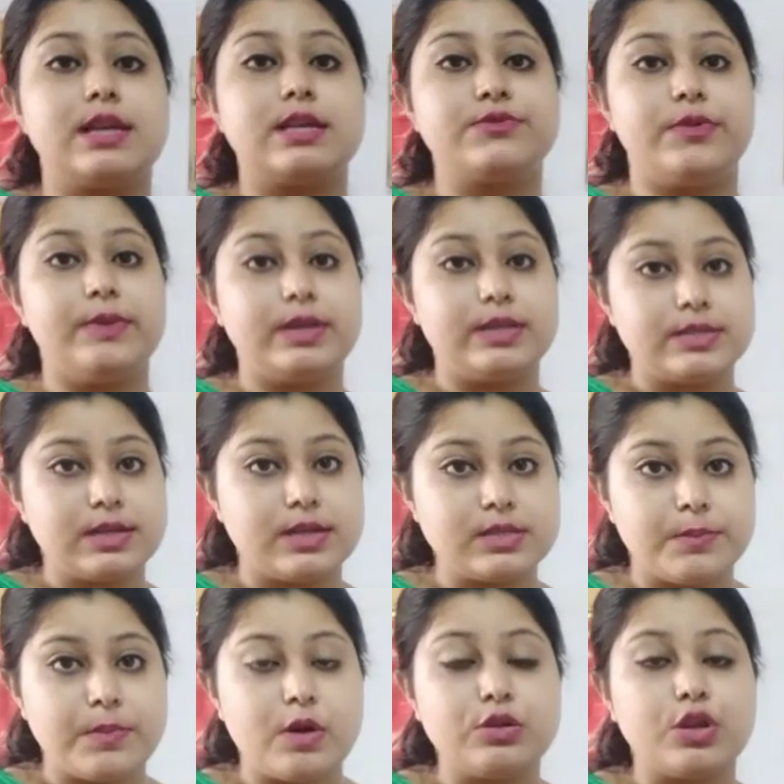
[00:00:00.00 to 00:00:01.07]
class we will
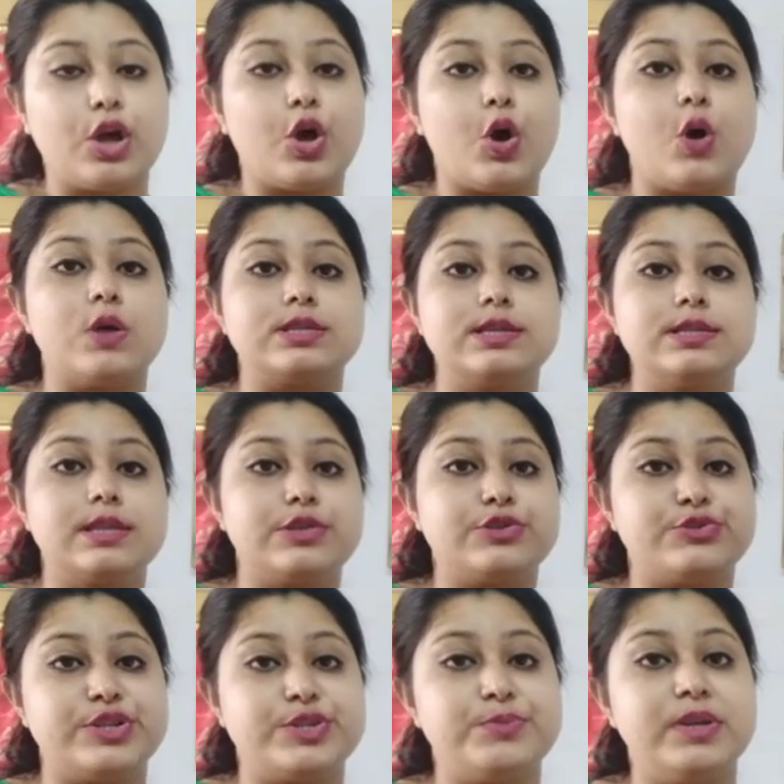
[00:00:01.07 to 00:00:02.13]
discuss about the causes,
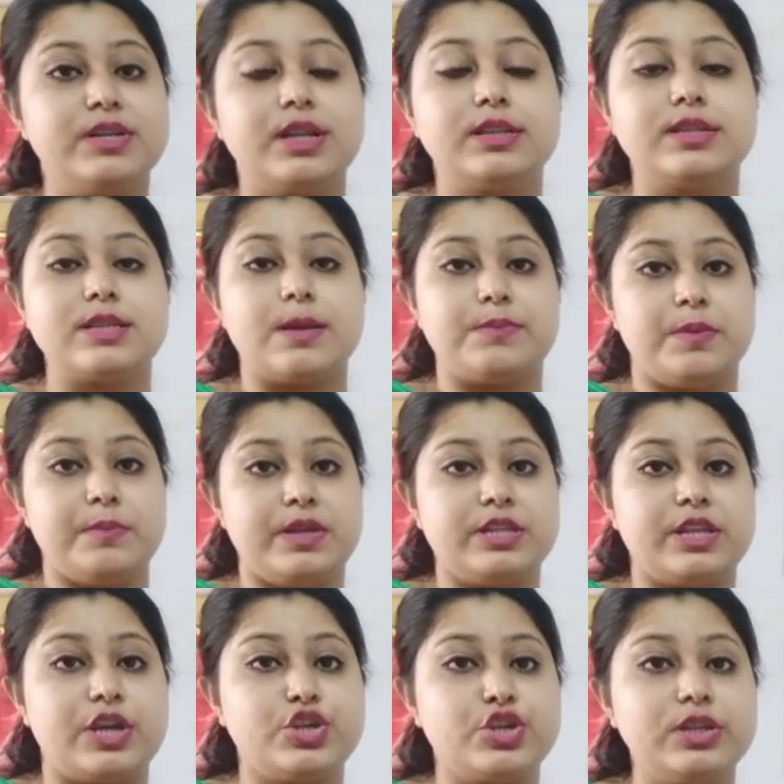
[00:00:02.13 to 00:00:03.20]
the treatment and the
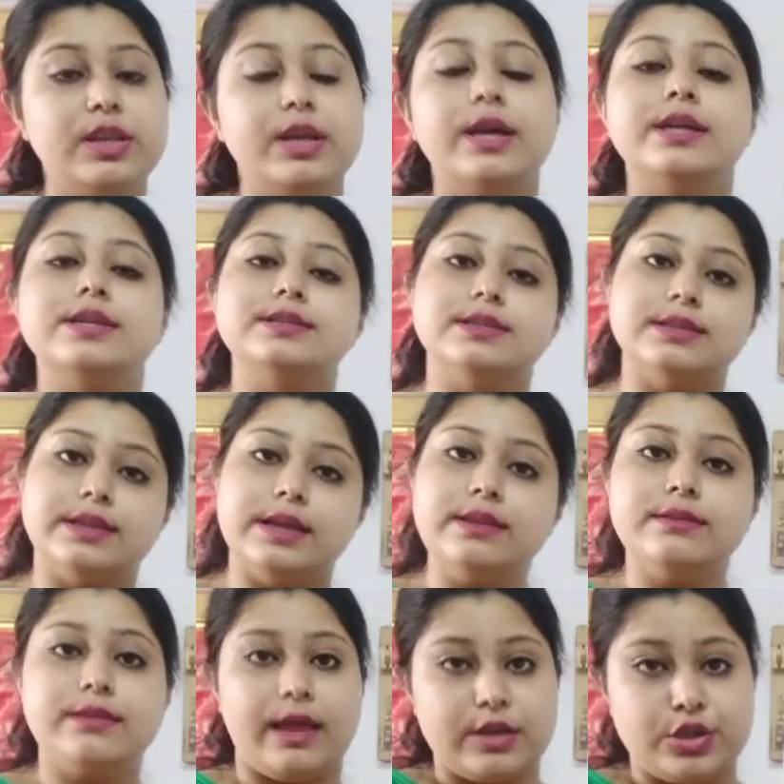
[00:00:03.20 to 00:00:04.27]
supplementation. Till
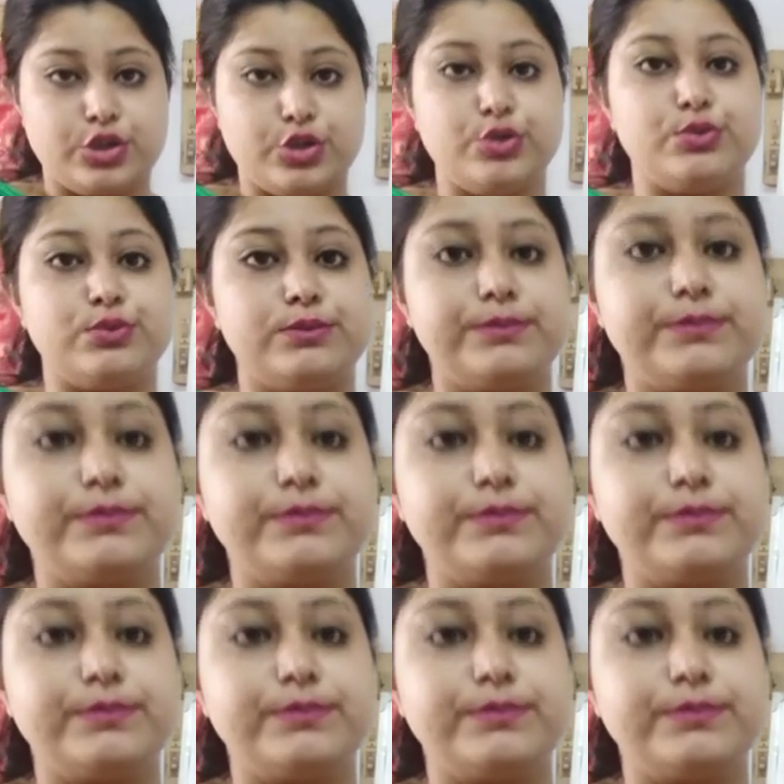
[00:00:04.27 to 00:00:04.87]
then, thank you.